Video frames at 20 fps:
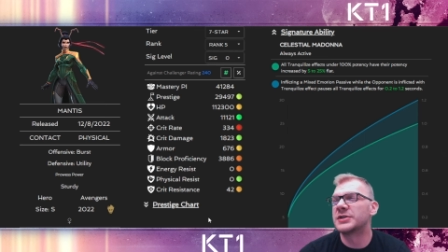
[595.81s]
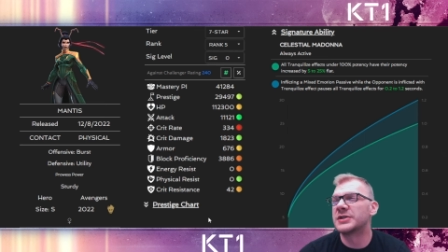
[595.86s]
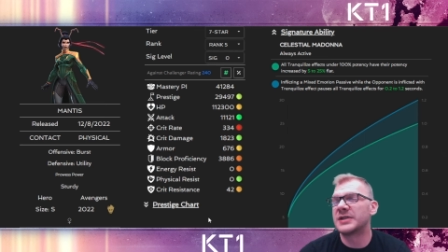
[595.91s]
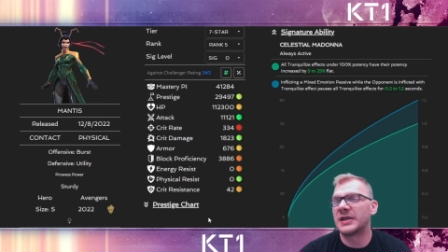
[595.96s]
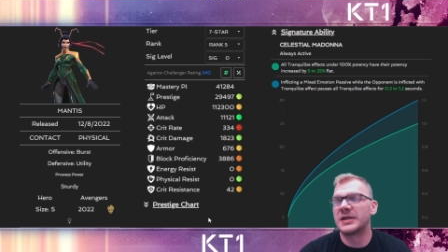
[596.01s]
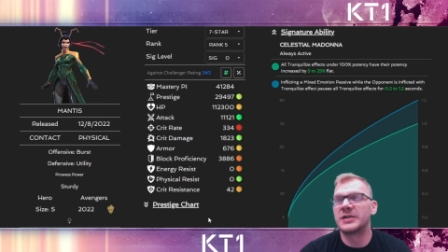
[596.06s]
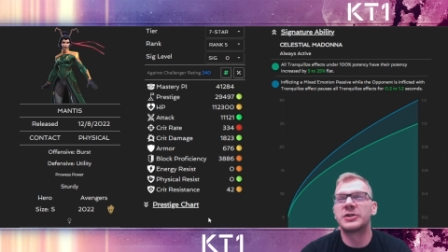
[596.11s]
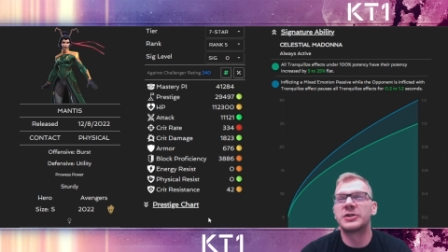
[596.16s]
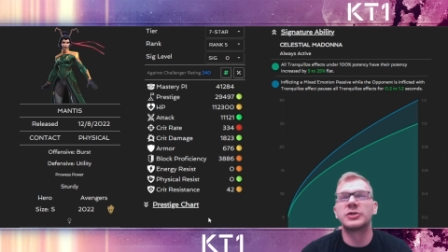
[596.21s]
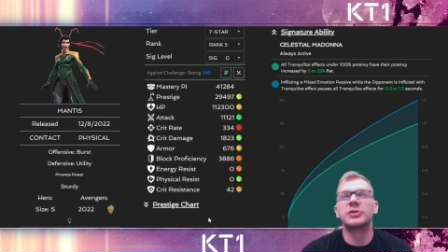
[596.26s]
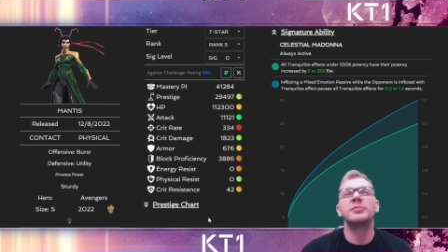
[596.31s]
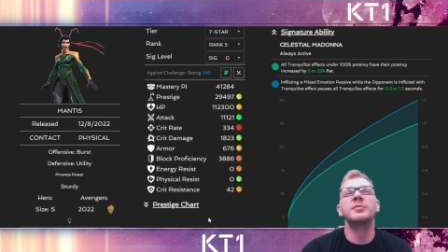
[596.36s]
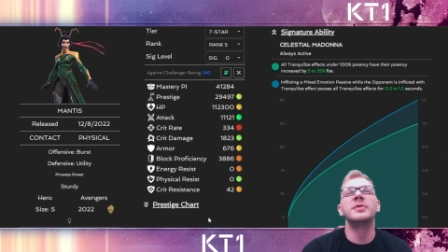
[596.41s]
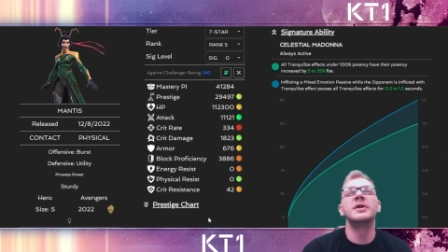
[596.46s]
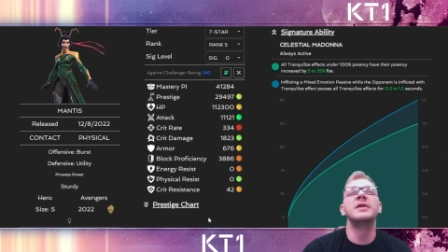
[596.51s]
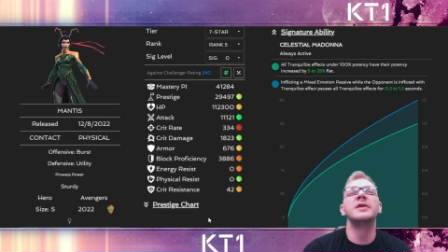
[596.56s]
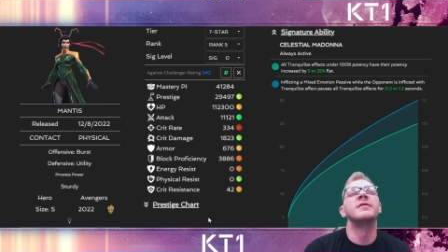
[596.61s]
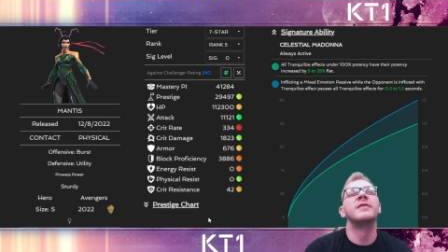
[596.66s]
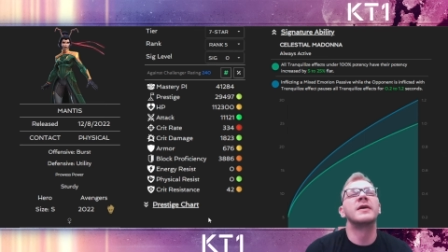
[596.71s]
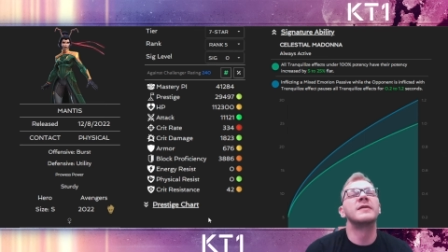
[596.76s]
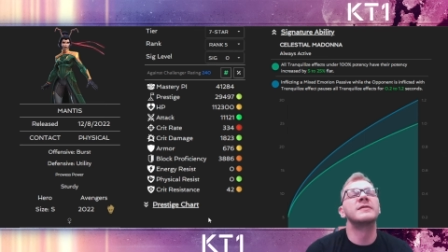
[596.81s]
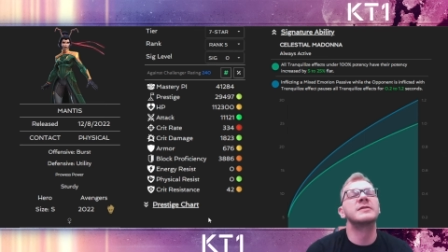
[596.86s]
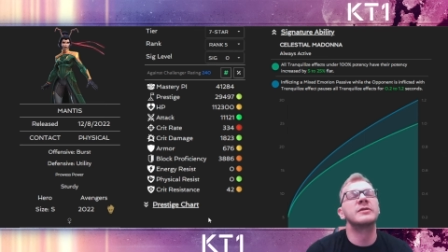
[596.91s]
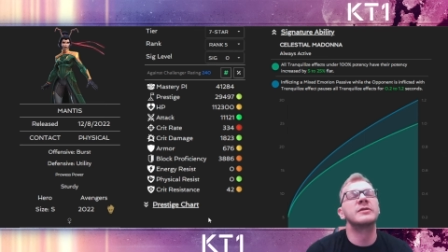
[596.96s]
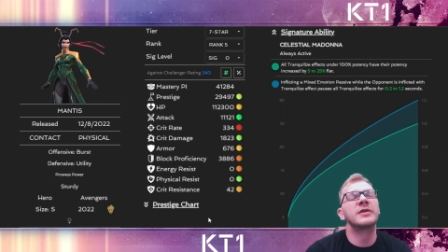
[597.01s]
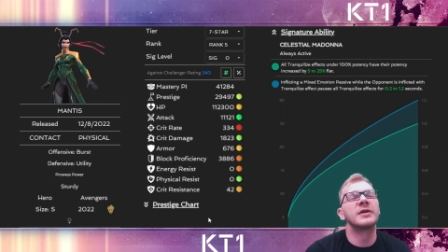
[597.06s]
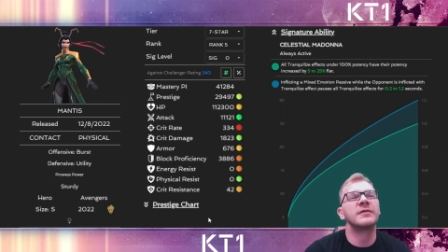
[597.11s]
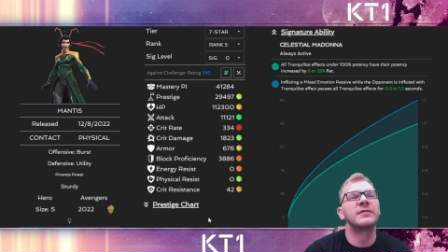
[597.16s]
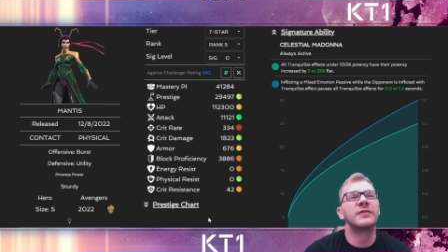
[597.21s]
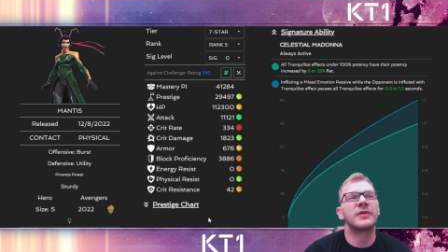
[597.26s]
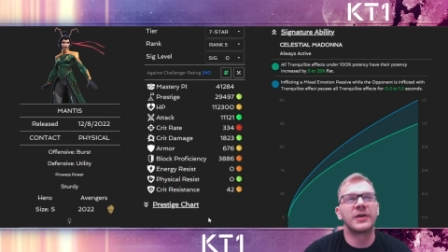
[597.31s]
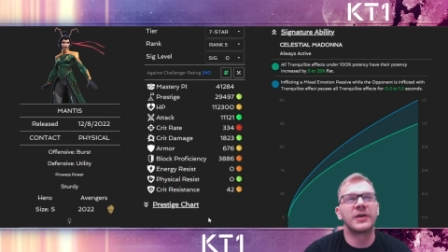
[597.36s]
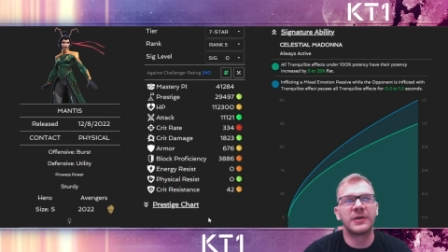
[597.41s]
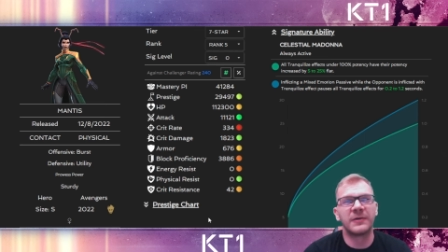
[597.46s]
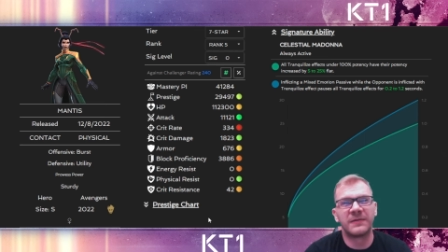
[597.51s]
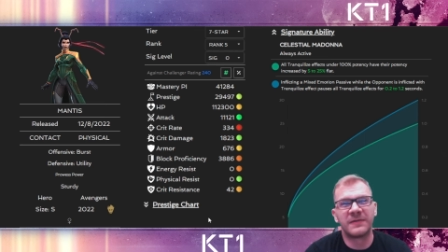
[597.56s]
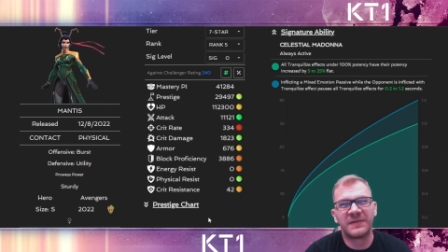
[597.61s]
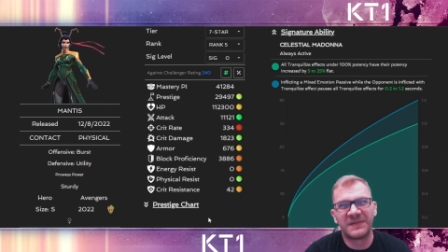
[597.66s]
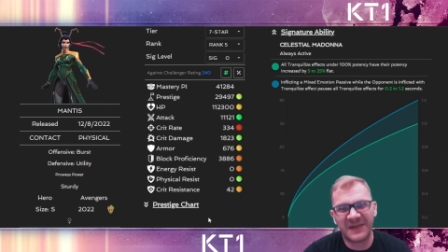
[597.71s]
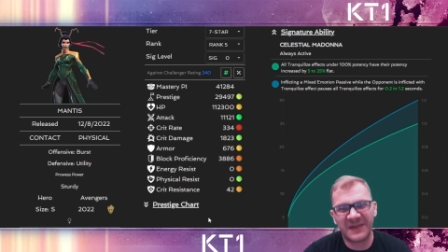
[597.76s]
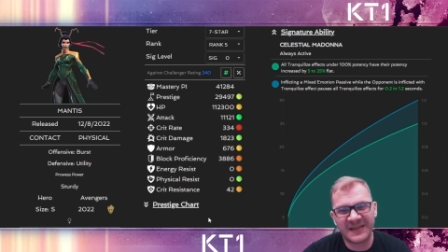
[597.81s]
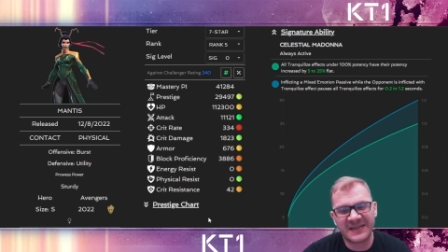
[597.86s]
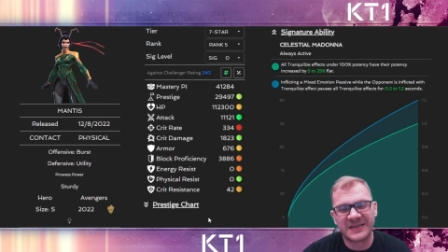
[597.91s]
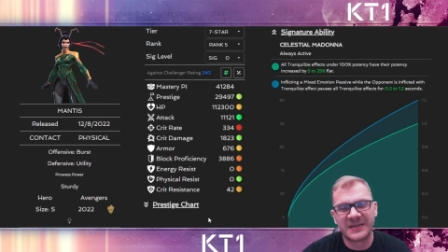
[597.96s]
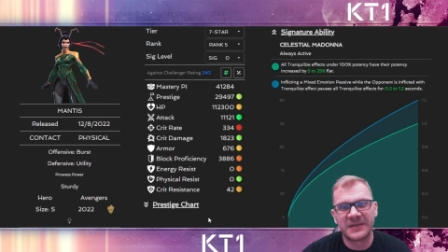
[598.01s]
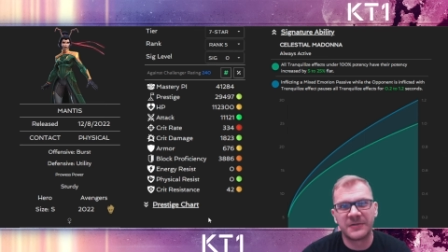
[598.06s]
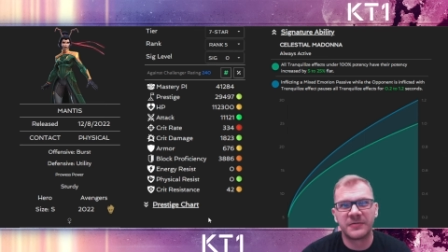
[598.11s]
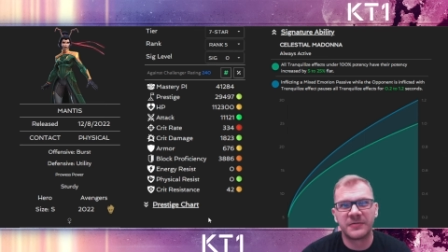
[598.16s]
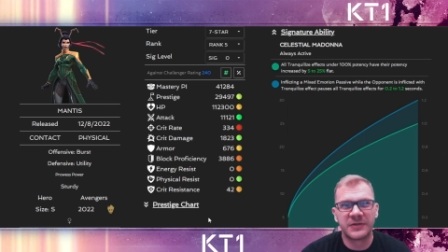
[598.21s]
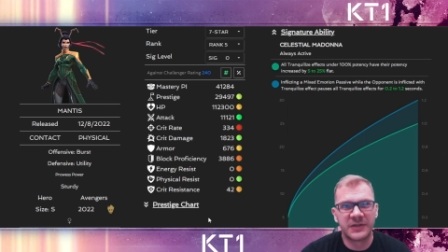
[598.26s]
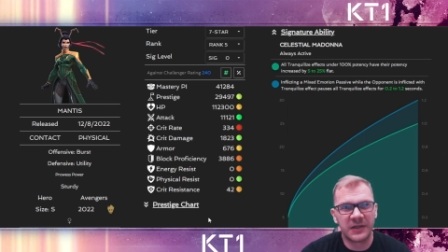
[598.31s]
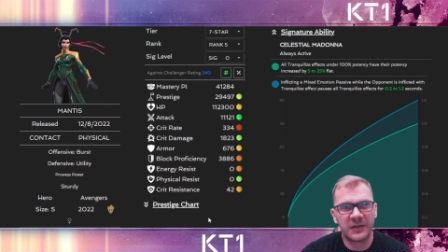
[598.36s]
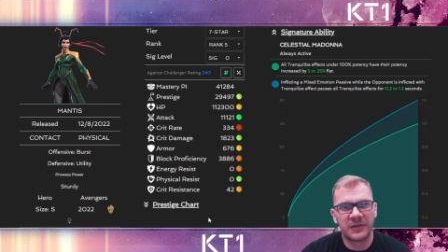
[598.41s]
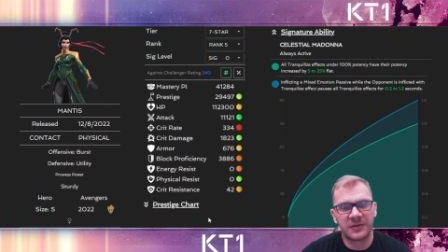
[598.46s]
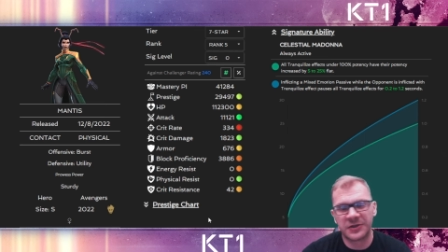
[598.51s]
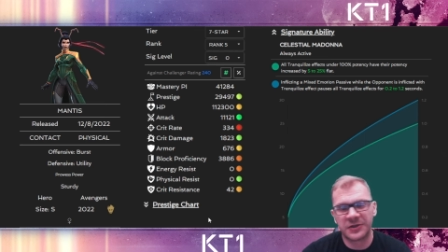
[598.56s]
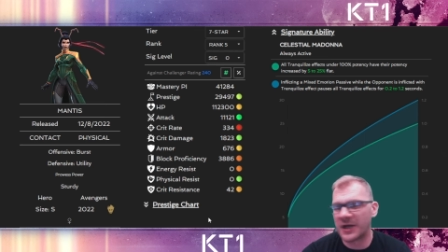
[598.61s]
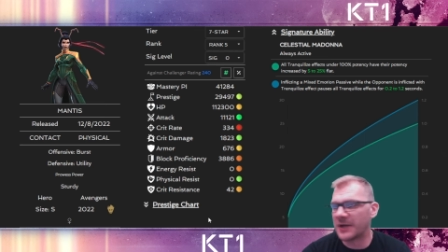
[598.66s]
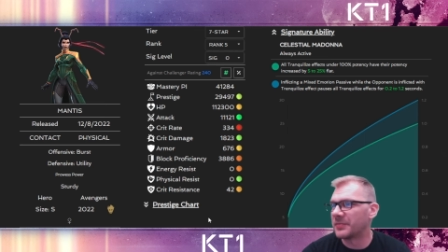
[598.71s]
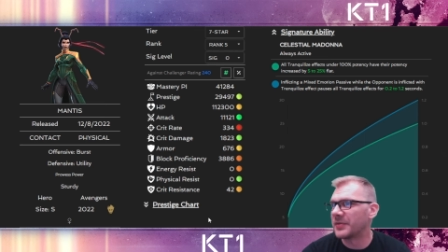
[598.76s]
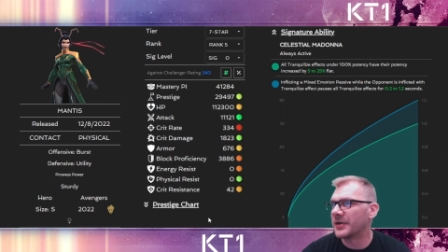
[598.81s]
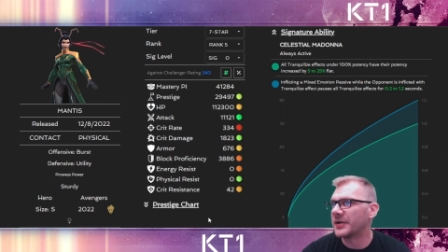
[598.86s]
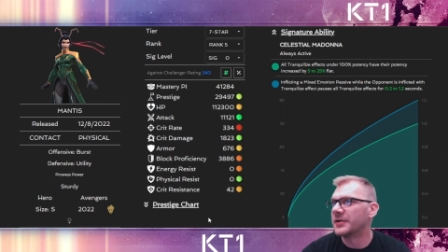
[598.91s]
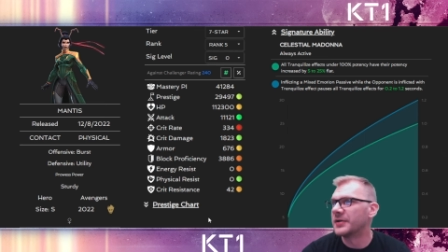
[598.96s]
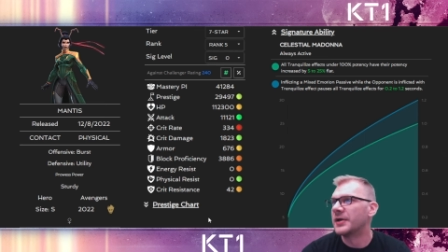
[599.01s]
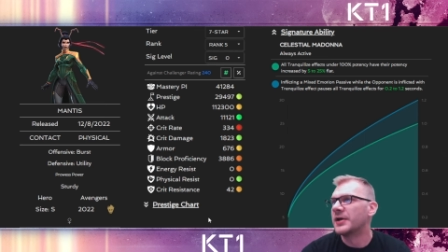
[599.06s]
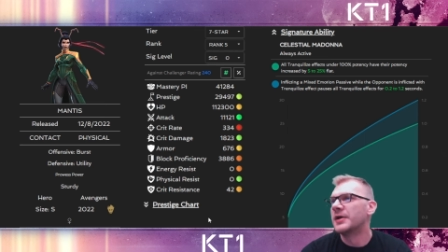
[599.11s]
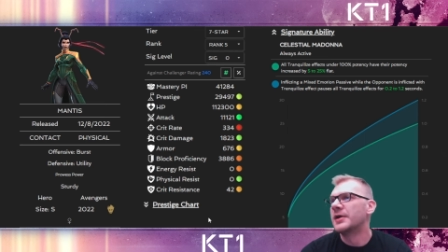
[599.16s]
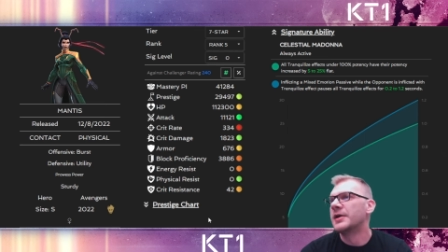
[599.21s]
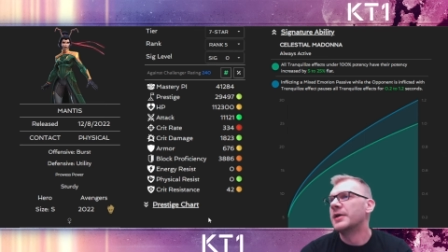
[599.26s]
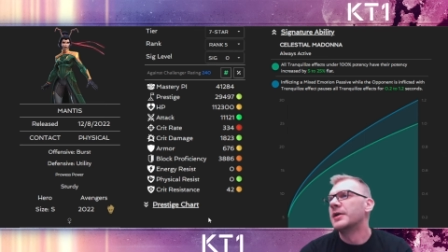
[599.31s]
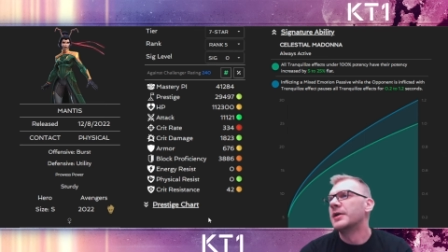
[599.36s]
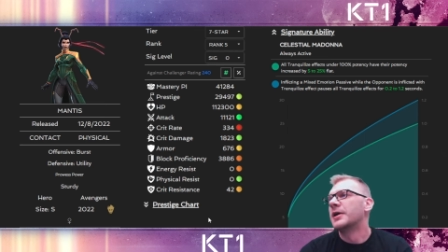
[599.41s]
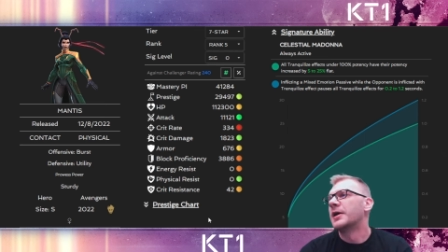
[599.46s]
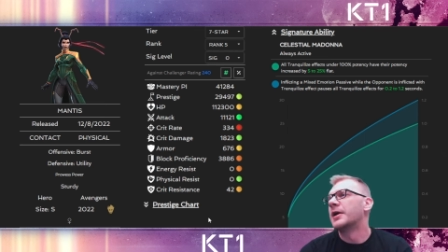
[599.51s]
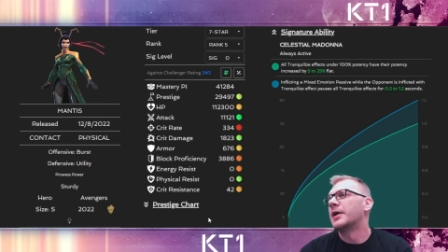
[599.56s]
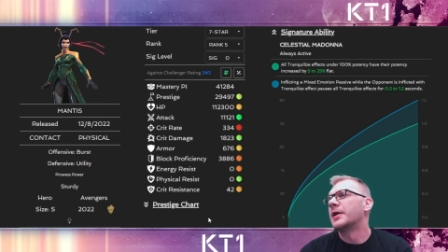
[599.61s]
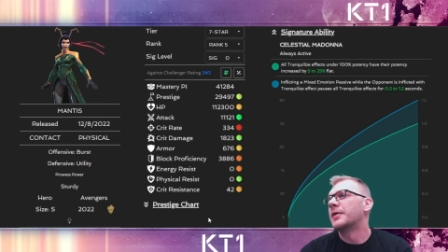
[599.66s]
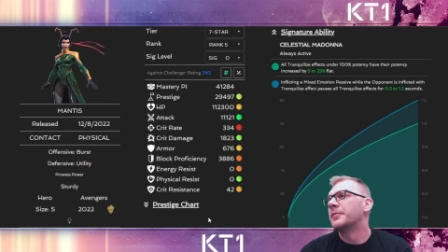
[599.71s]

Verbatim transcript: sense to me if I was looking for an offensive skill champion uh,